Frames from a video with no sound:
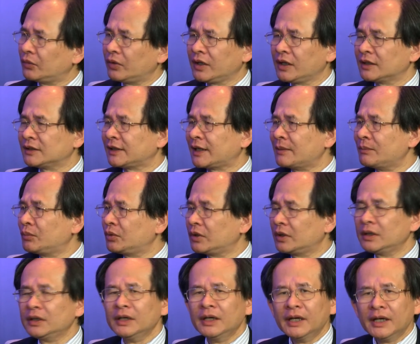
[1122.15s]
For
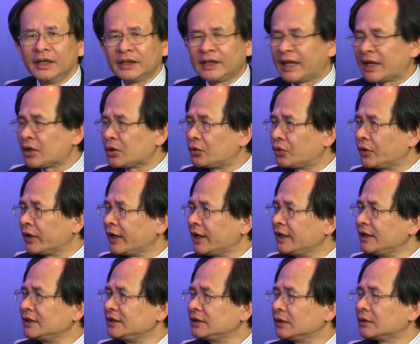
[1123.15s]
example,
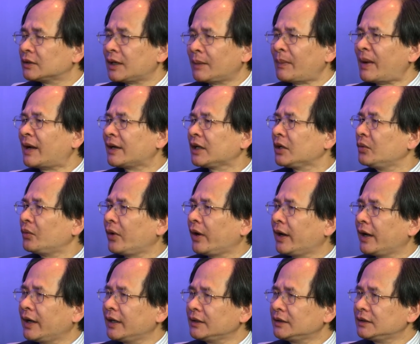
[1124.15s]
decrease of the body
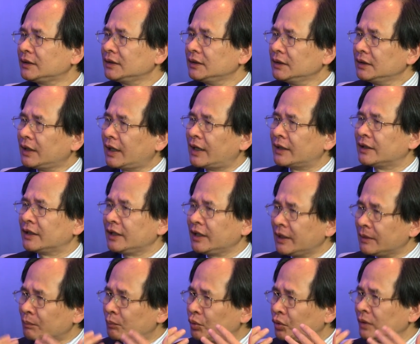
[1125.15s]
weight and the
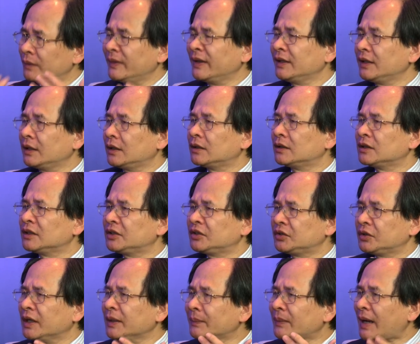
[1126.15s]
improvement of
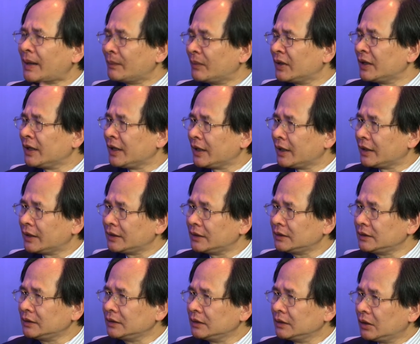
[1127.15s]
sleep
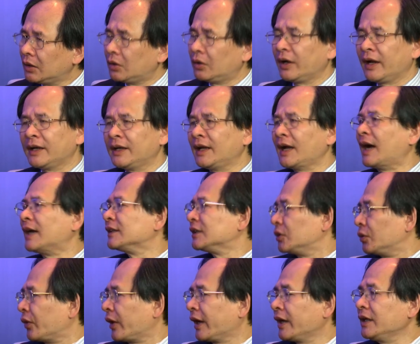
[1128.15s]
apnea or any
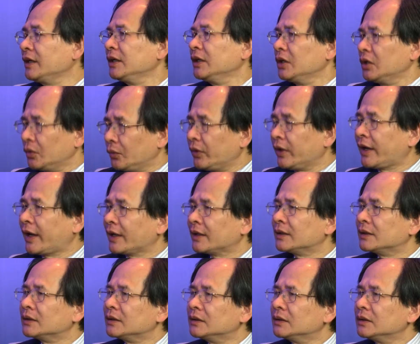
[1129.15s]
other way, we
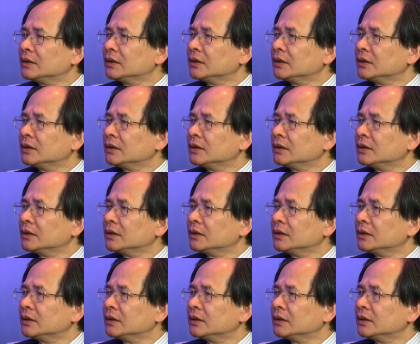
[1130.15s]
can